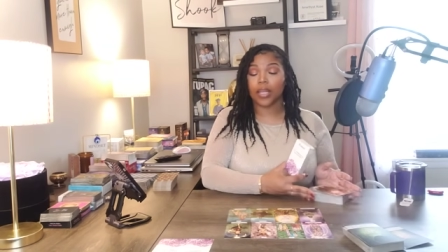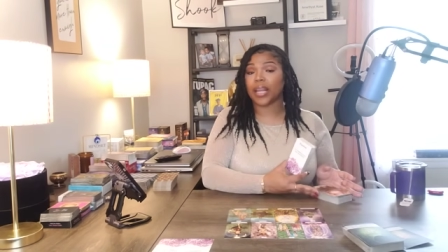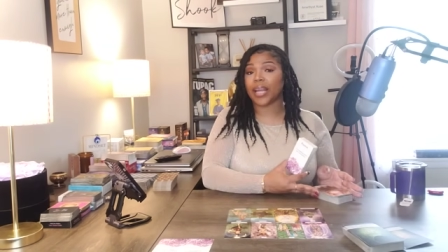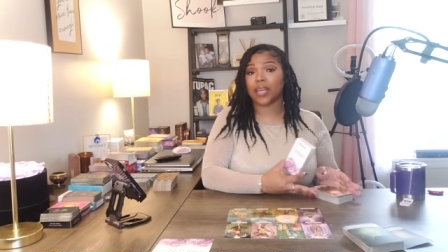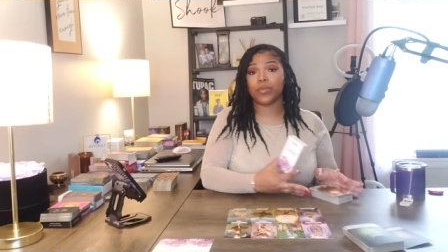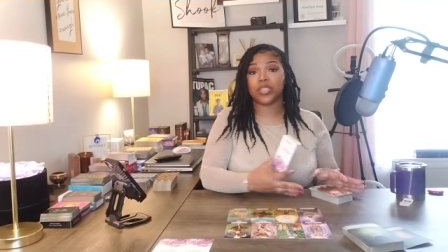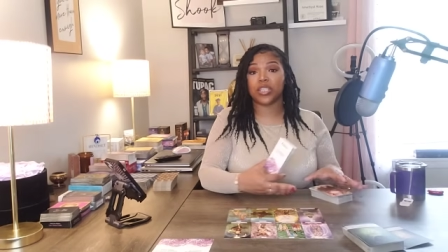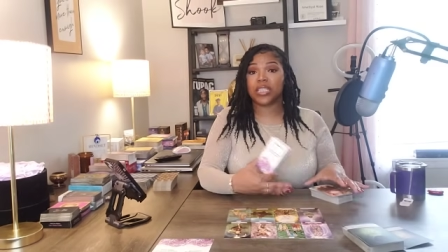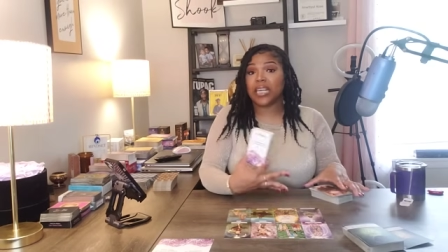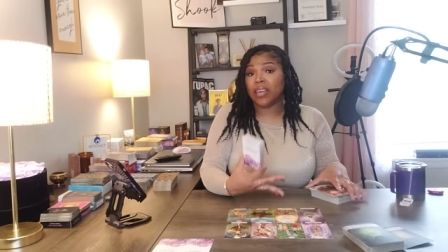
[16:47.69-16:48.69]
Like it was
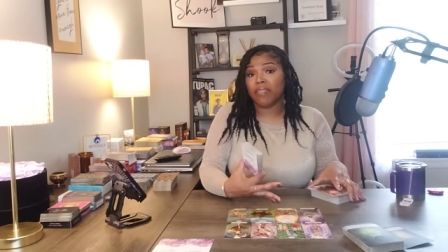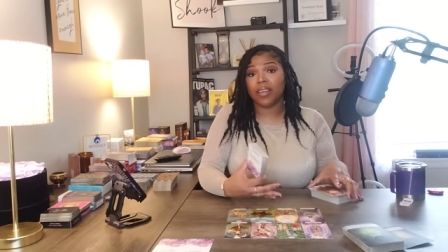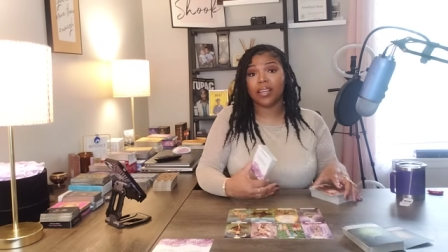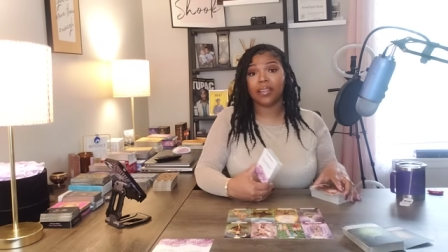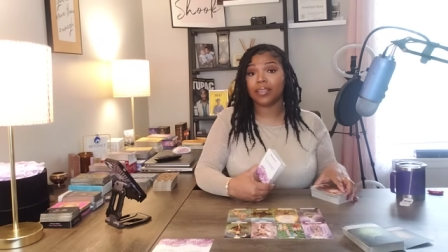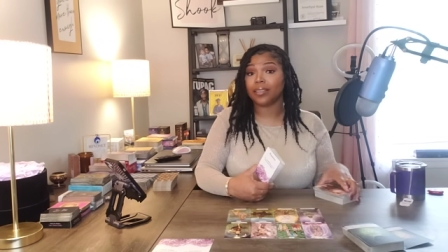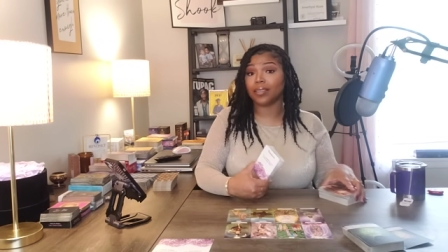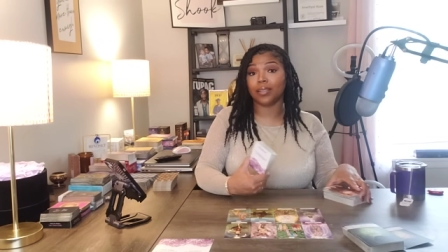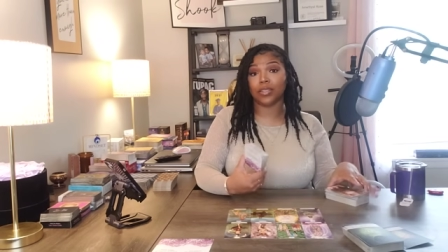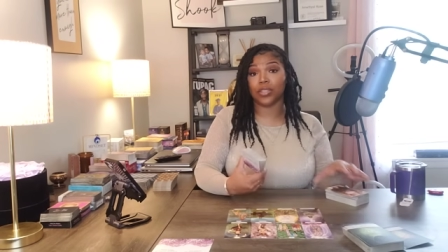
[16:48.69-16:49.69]
just giving.
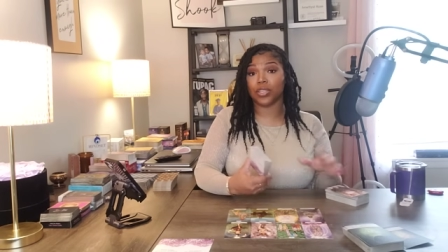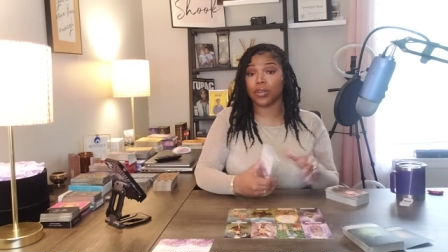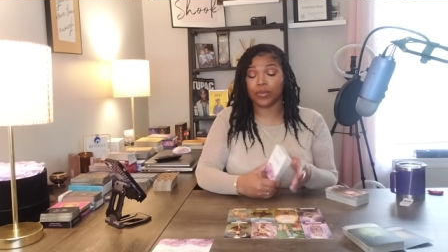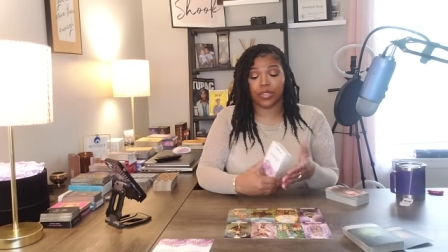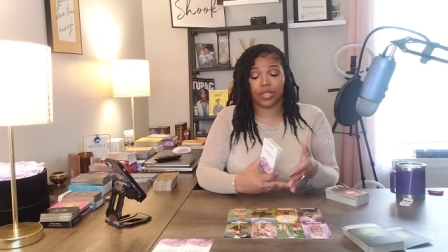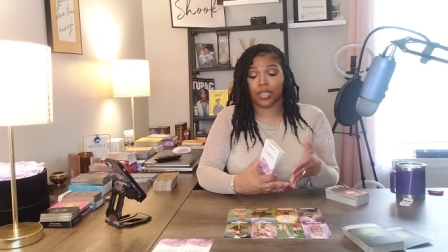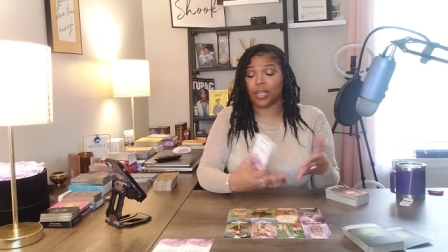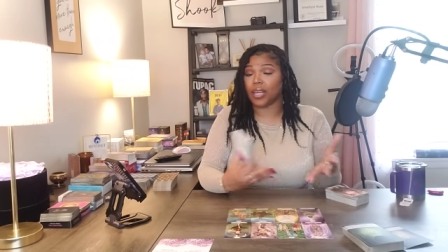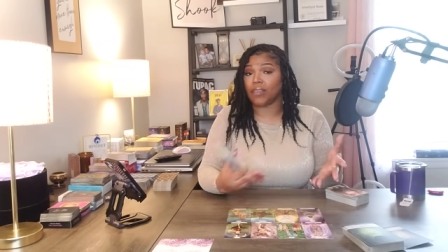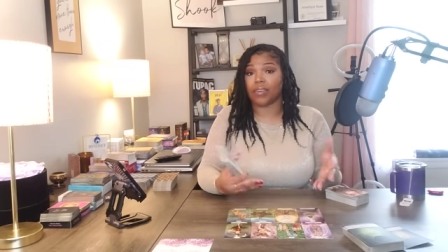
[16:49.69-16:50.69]
It was just a
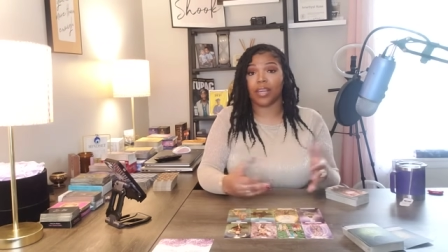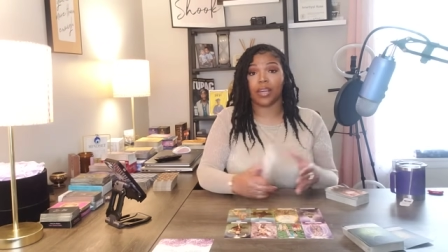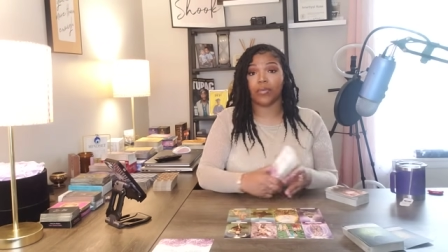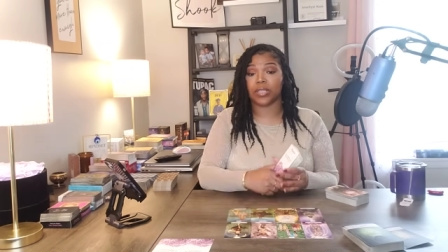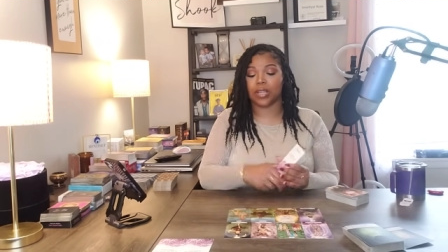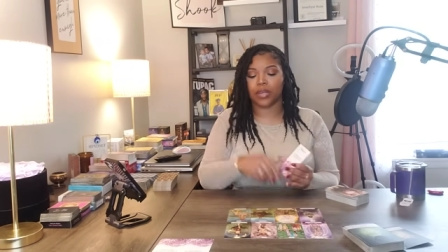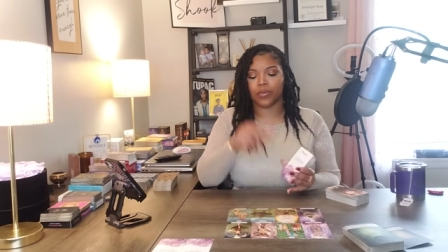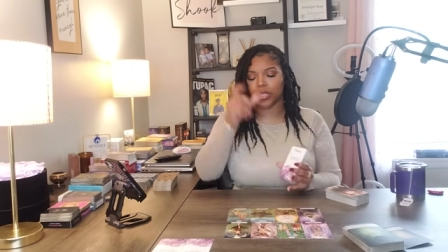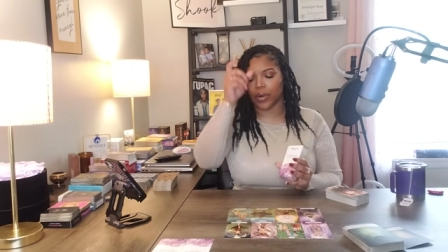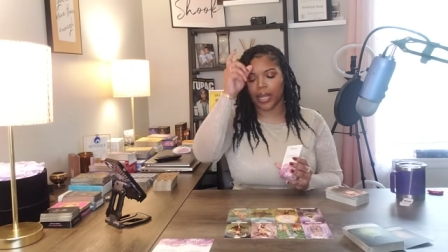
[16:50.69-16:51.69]
giving. It was it
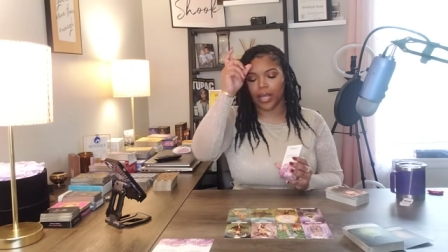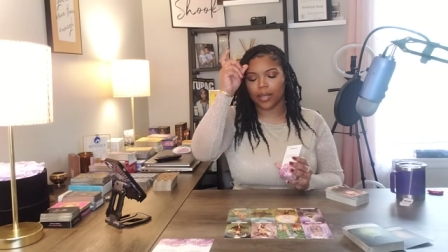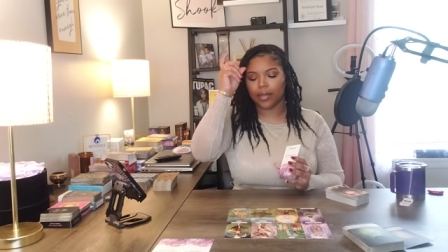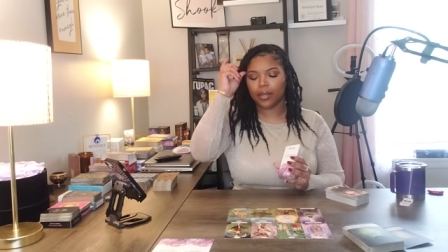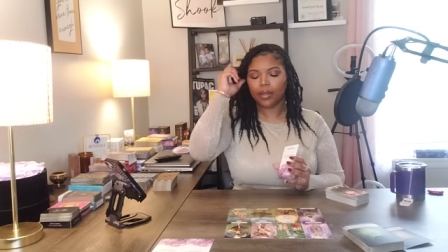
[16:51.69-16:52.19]
was great.